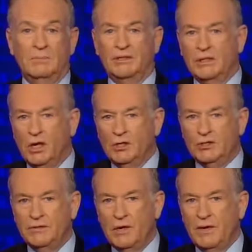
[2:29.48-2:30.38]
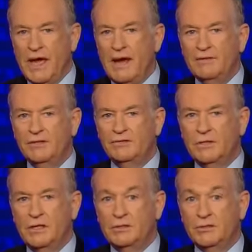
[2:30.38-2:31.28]
But the culture that we have in this
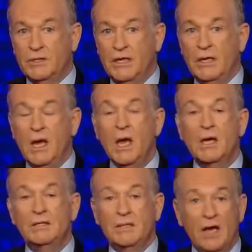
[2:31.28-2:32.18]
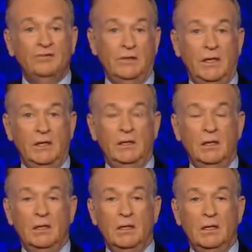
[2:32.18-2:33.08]
country does
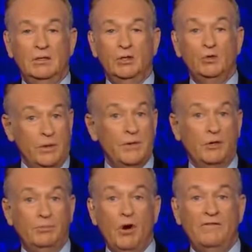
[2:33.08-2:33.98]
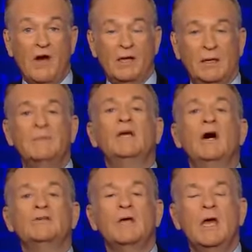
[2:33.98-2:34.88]
lead to criminal profiling
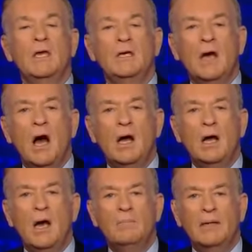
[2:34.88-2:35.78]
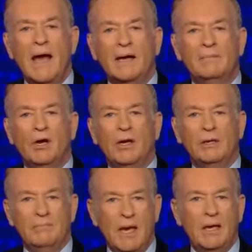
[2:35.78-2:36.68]
because young black
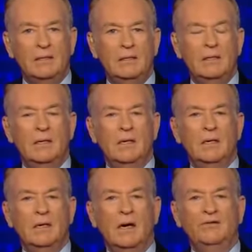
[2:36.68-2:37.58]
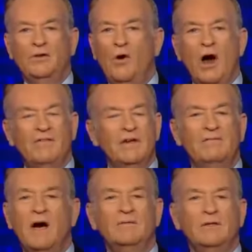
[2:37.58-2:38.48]
American men are so often
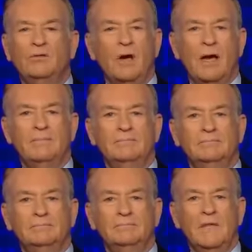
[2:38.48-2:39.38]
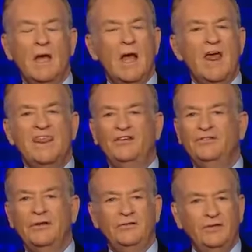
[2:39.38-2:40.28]
involved in crime. The
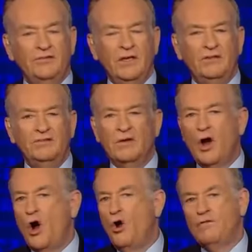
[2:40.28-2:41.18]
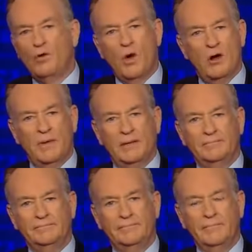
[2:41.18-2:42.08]
statistics, overwhelming.
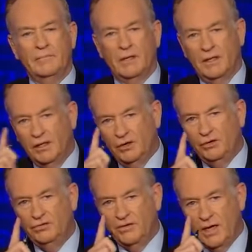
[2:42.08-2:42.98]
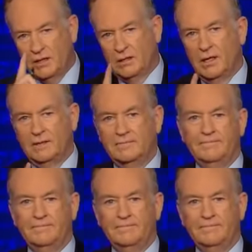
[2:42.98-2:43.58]
But here's the headline.